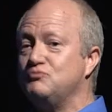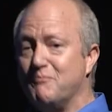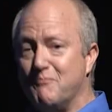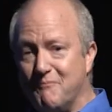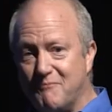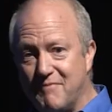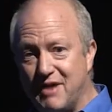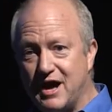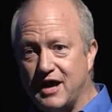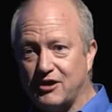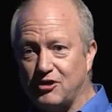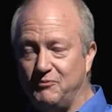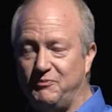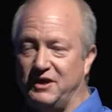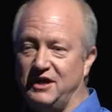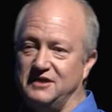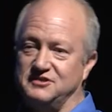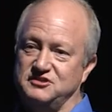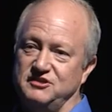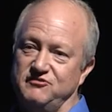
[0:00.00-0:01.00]
Model
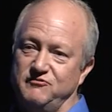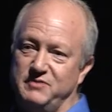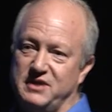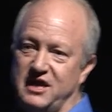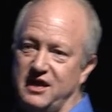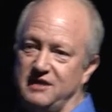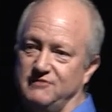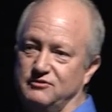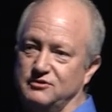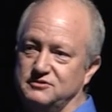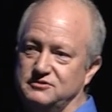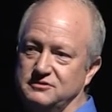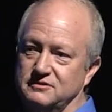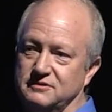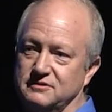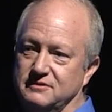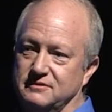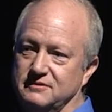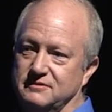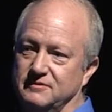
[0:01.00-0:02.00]
positive behaviors.
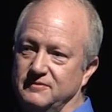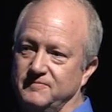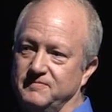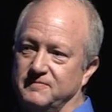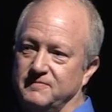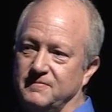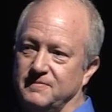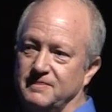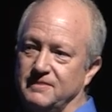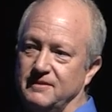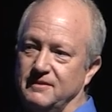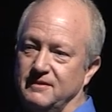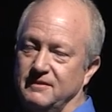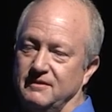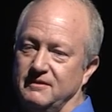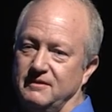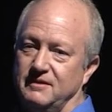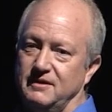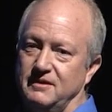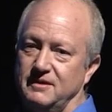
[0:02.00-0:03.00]

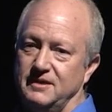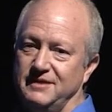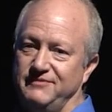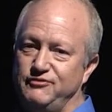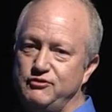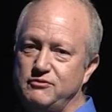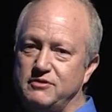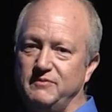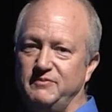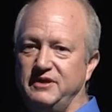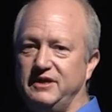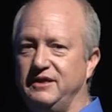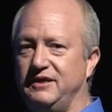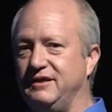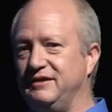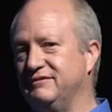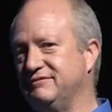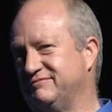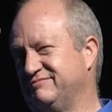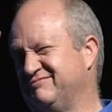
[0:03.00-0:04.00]
If you could
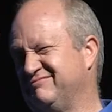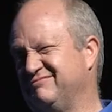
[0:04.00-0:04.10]
be